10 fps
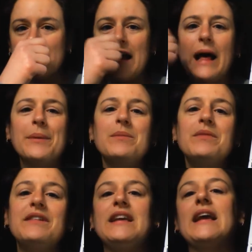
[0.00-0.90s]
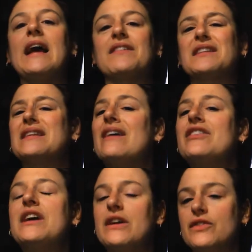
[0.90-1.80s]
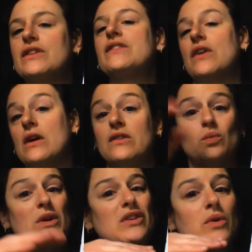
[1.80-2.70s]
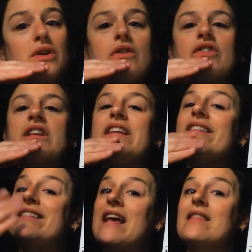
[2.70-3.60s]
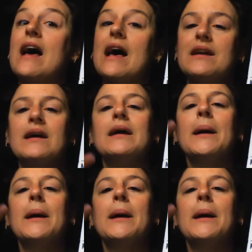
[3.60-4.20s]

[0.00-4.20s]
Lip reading: and Album D has 1,100 songs. We don't usually say that,